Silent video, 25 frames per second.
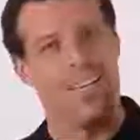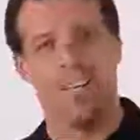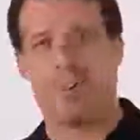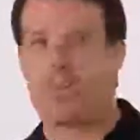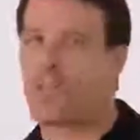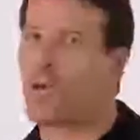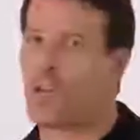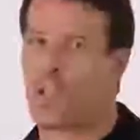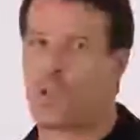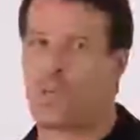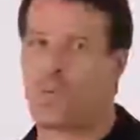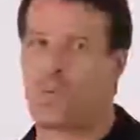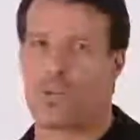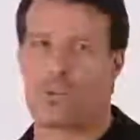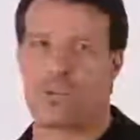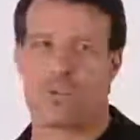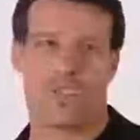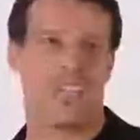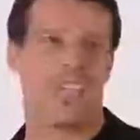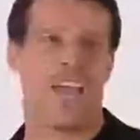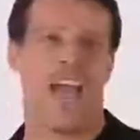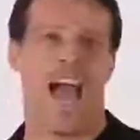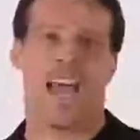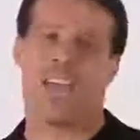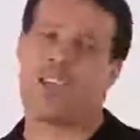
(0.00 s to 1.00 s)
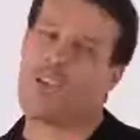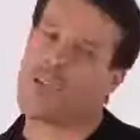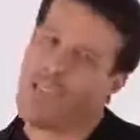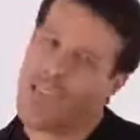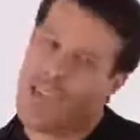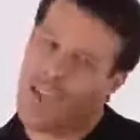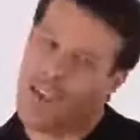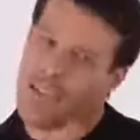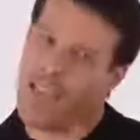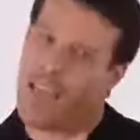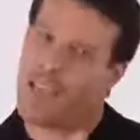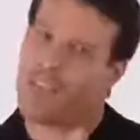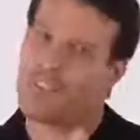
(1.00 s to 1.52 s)
What are the rituals that got you
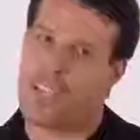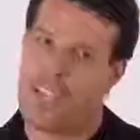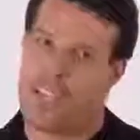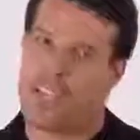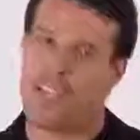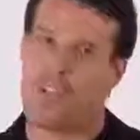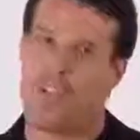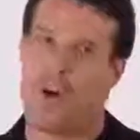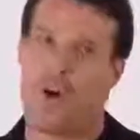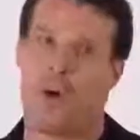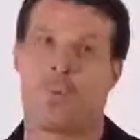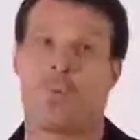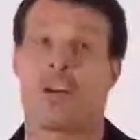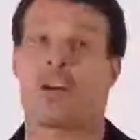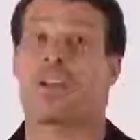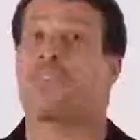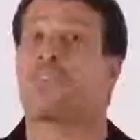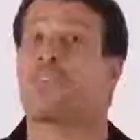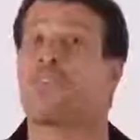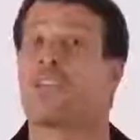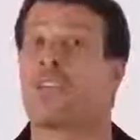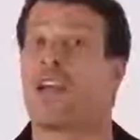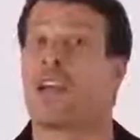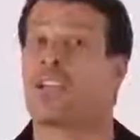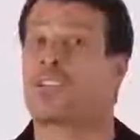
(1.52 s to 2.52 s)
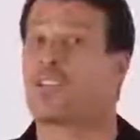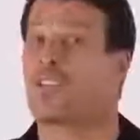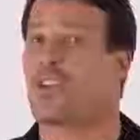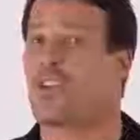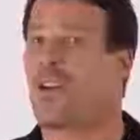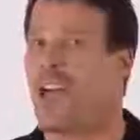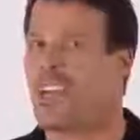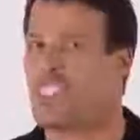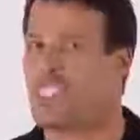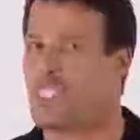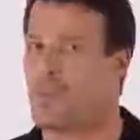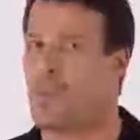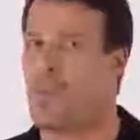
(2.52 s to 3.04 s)
there? That'll take a little homework. If you're not sure,
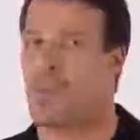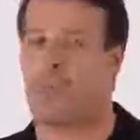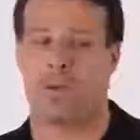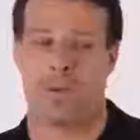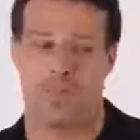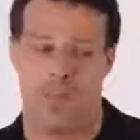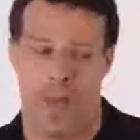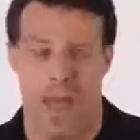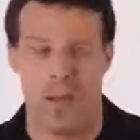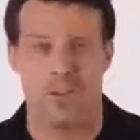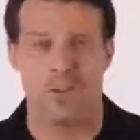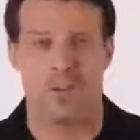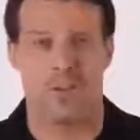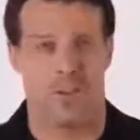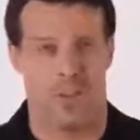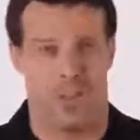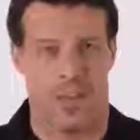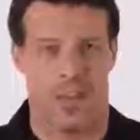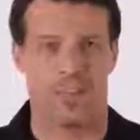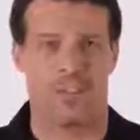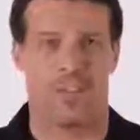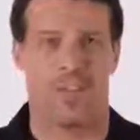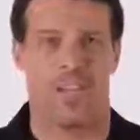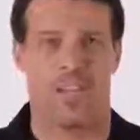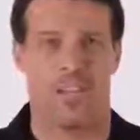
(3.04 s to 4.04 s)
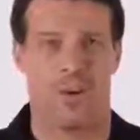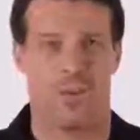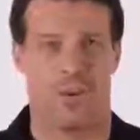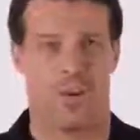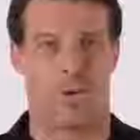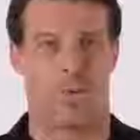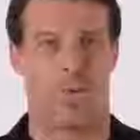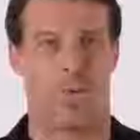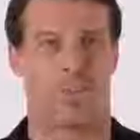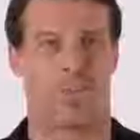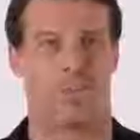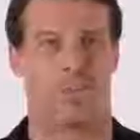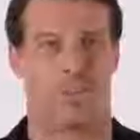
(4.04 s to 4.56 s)
ask the people around you. They'll tell you what
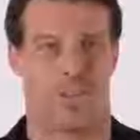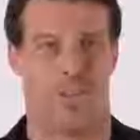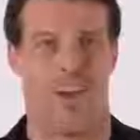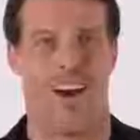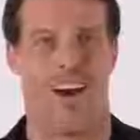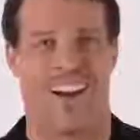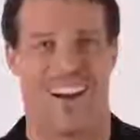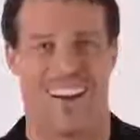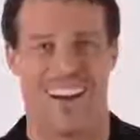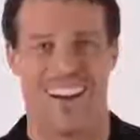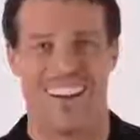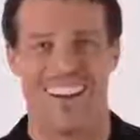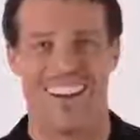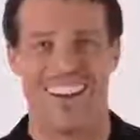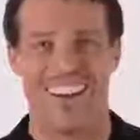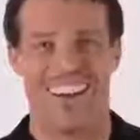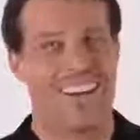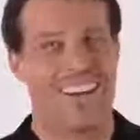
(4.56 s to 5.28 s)
your rituals are.